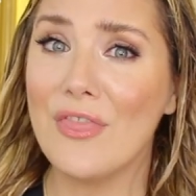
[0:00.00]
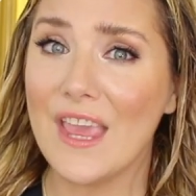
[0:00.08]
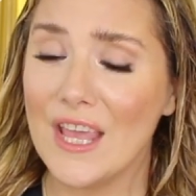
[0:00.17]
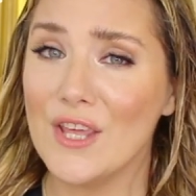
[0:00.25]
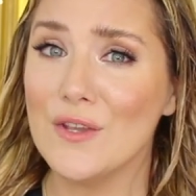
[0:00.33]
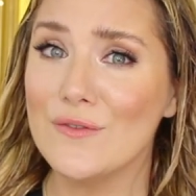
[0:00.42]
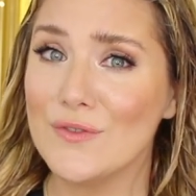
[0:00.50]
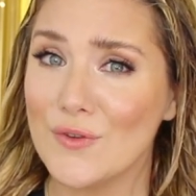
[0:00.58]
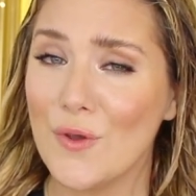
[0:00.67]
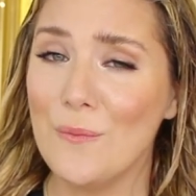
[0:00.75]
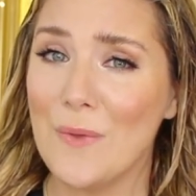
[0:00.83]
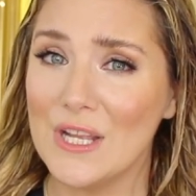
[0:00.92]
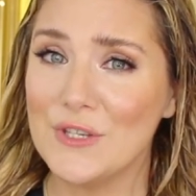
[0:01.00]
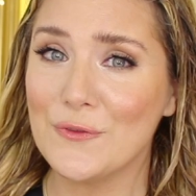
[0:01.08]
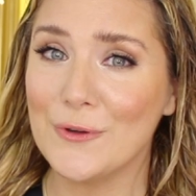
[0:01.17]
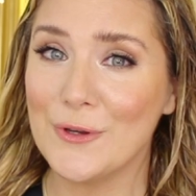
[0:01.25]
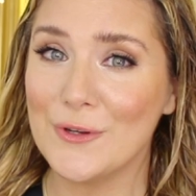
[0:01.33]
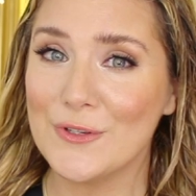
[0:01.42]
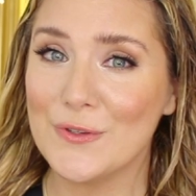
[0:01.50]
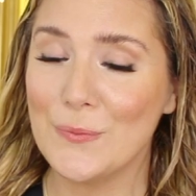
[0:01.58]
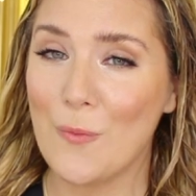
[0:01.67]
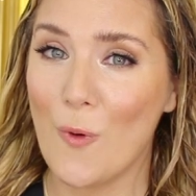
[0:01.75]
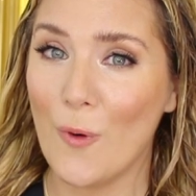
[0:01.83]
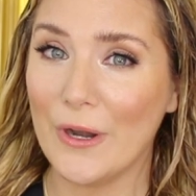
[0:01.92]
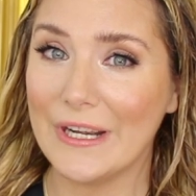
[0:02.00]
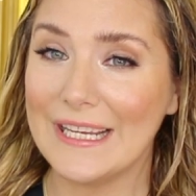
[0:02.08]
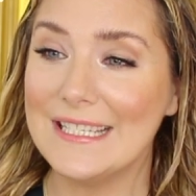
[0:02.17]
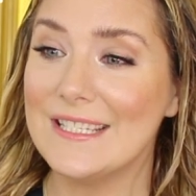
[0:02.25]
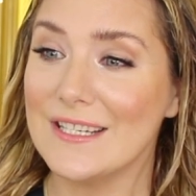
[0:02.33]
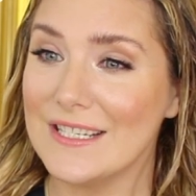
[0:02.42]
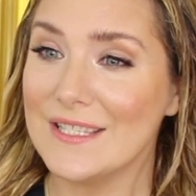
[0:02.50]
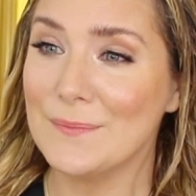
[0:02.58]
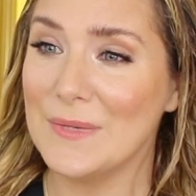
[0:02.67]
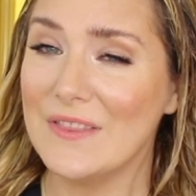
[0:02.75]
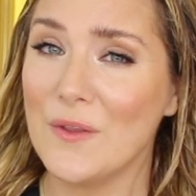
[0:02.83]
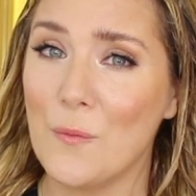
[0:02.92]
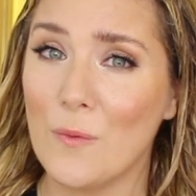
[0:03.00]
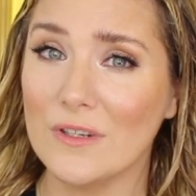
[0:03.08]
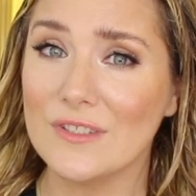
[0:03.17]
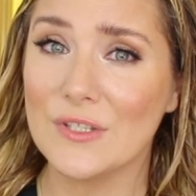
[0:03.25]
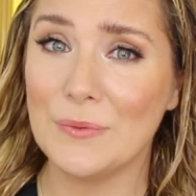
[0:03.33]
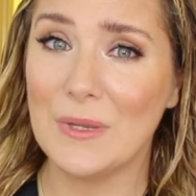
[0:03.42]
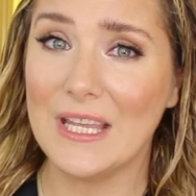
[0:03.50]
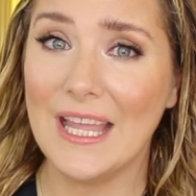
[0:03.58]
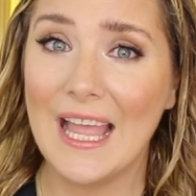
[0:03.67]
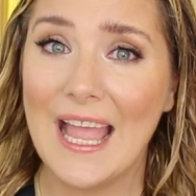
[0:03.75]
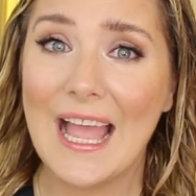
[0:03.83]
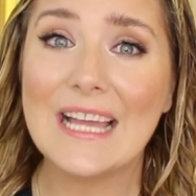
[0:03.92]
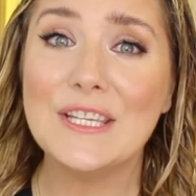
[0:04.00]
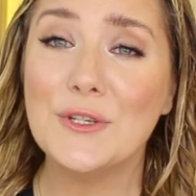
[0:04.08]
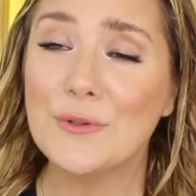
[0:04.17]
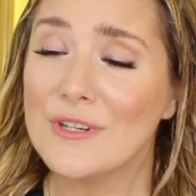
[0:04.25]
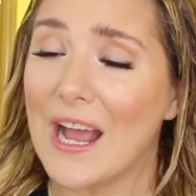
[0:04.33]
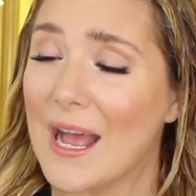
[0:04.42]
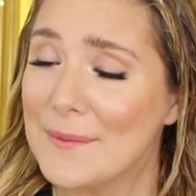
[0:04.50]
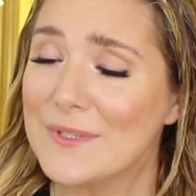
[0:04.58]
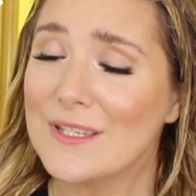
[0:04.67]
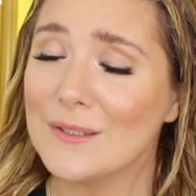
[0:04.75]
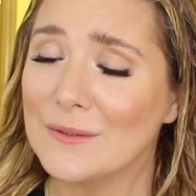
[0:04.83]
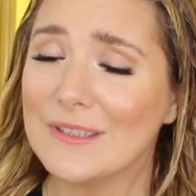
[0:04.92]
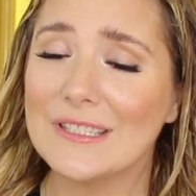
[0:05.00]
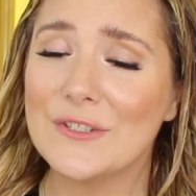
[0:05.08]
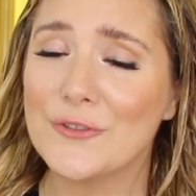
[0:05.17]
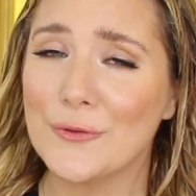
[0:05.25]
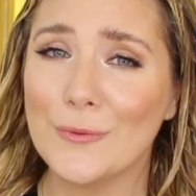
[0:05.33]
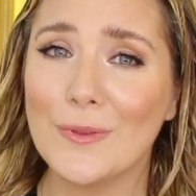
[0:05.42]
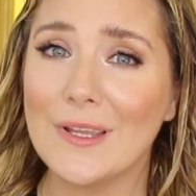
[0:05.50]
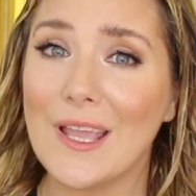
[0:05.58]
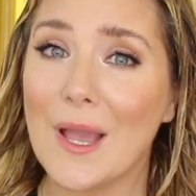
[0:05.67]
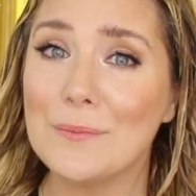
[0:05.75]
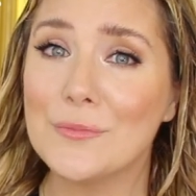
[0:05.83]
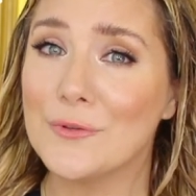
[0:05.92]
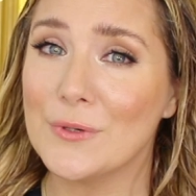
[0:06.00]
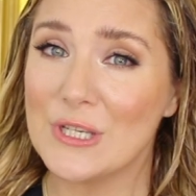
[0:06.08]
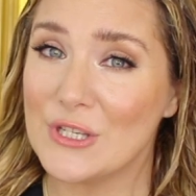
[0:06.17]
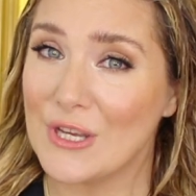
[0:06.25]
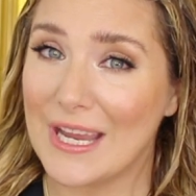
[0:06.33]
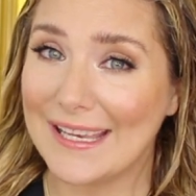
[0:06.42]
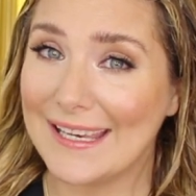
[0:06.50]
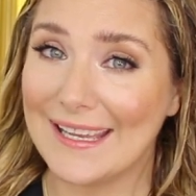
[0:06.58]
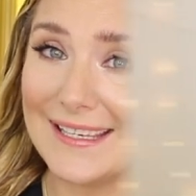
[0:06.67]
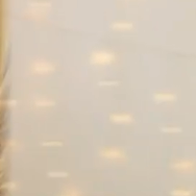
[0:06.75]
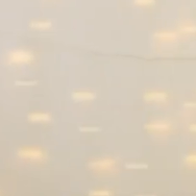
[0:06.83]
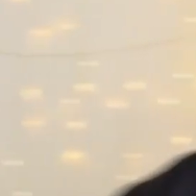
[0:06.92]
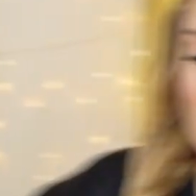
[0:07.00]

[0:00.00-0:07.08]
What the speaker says: thank you so much for your support. It does mean the world to me, and you're absolutely truly appreciated.